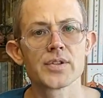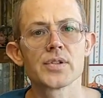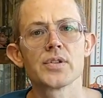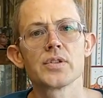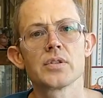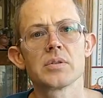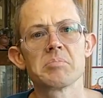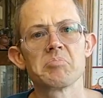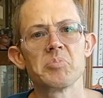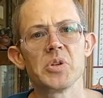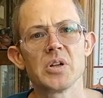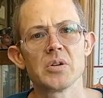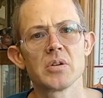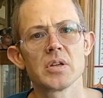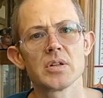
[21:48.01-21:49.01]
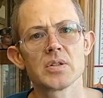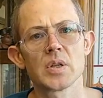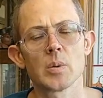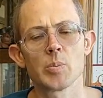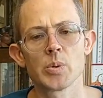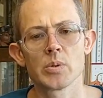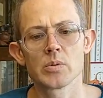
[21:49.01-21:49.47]
else, just get
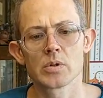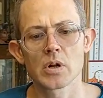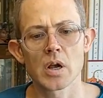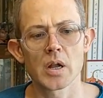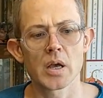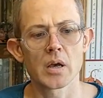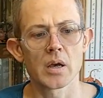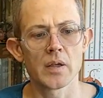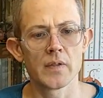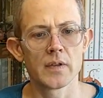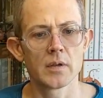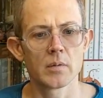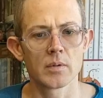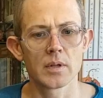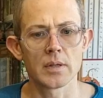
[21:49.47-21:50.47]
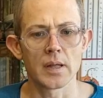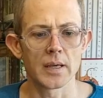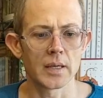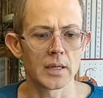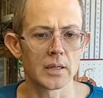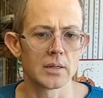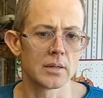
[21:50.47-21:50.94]
a sample, try it out. I think you'll really
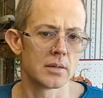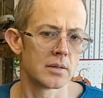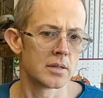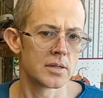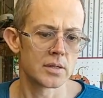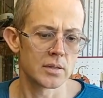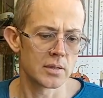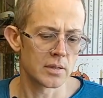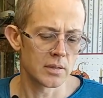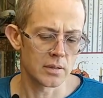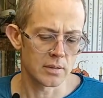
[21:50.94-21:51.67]
like it. It's